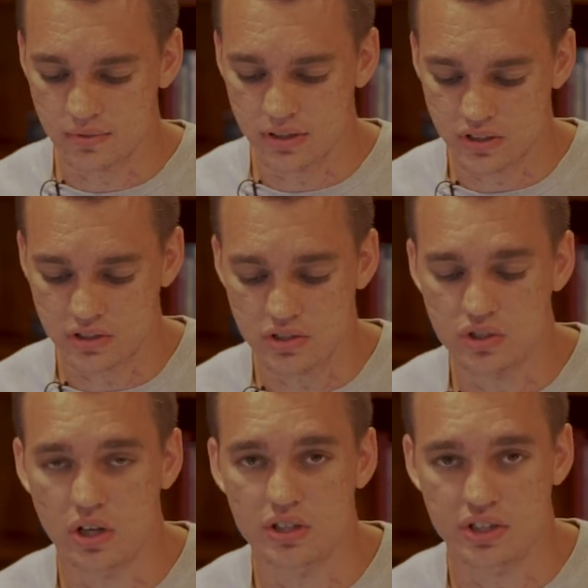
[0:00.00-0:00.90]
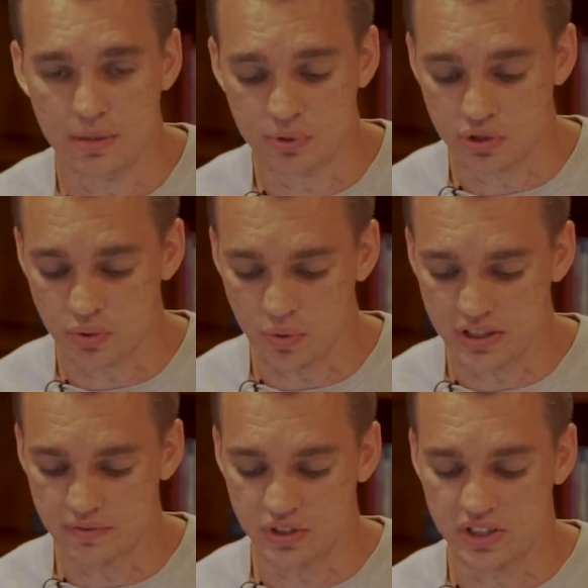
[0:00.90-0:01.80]
This is in John chapter
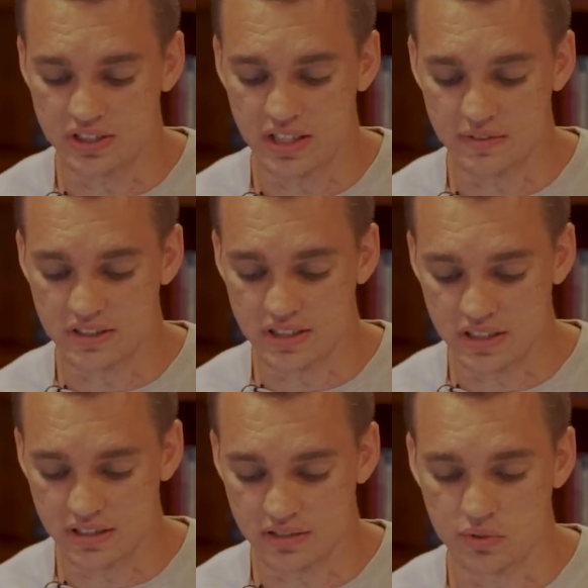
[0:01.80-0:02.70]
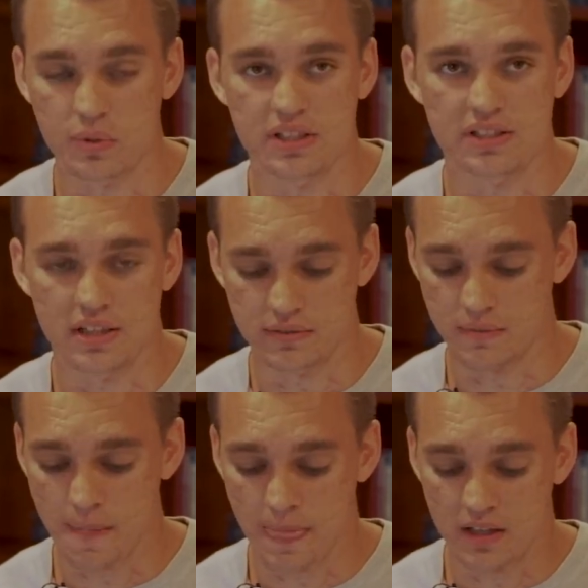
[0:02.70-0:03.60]
20, verses 17 and 27.